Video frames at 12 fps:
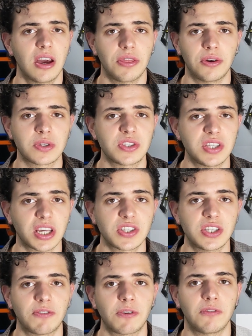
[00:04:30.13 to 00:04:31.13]
those 6
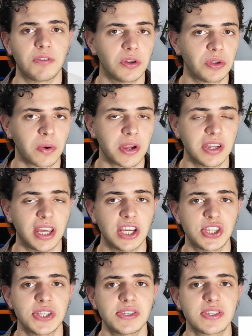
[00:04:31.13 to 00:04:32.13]
different field
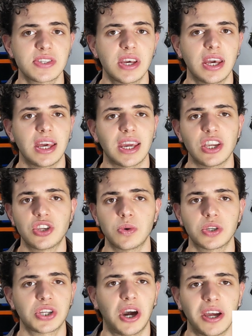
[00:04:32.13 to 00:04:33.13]
orientations
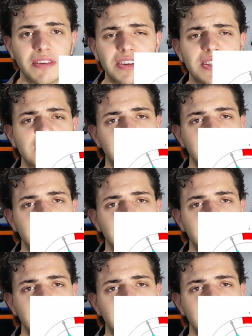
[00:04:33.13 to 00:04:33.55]
into a ton of little